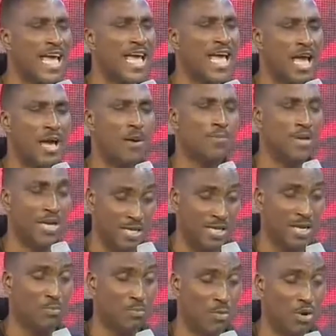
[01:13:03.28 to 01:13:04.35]
A M in
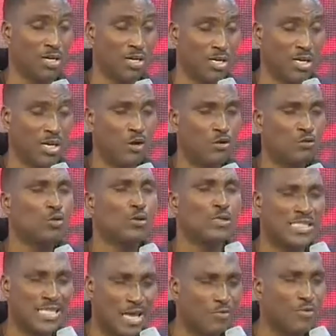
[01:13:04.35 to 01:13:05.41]
the morning to
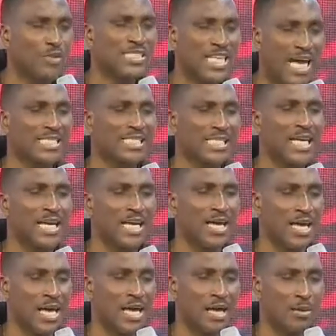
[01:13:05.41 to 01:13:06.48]
seven thirty
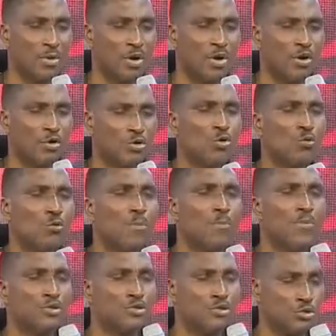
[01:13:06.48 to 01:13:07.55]
A M You will
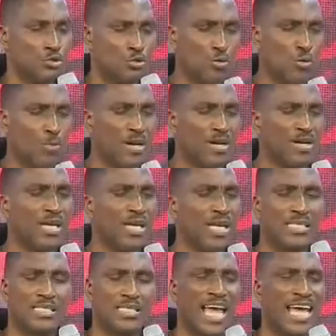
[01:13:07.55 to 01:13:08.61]
be you will be
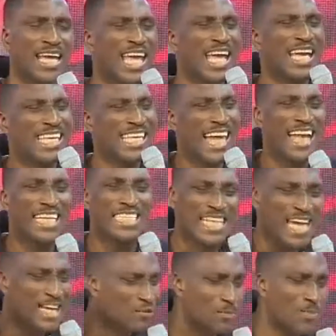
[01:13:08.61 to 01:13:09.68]
released like a
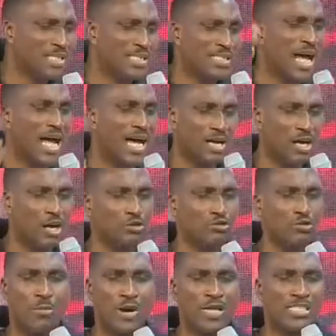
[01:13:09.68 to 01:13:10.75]
guided missile.
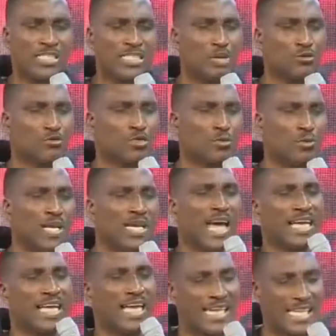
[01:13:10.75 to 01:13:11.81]
Somebody shout with me,
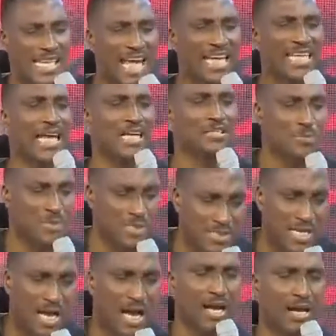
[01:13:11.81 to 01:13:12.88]
like a guided
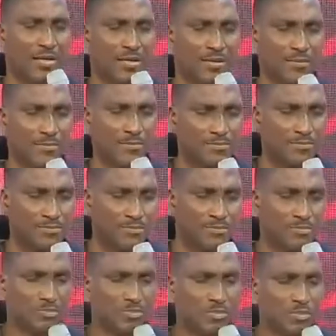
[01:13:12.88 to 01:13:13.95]
missile. Like a
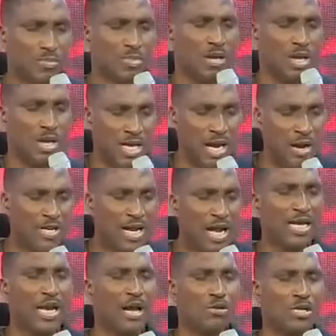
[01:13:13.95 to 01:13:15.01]
guided missile. Louder
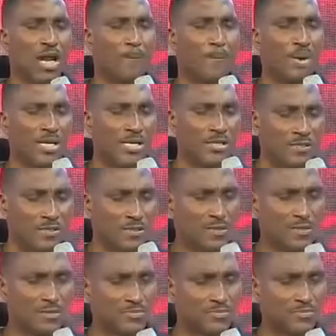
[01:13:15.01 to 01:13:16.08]
and louder, please.